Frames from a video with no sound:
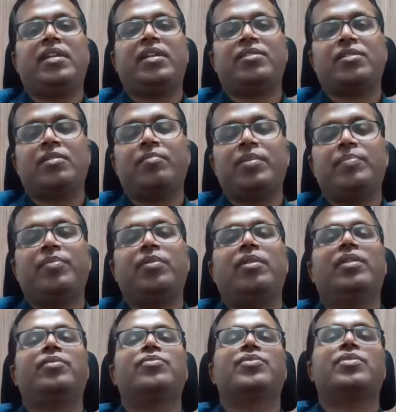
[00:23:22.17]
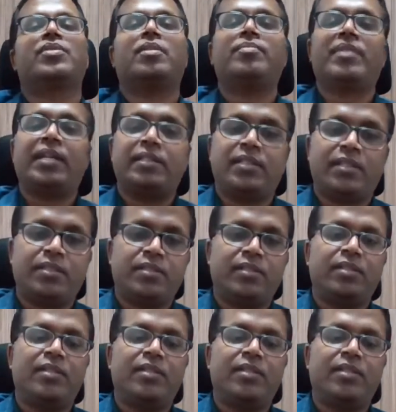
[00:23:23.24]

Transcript: and some people use soft catheter.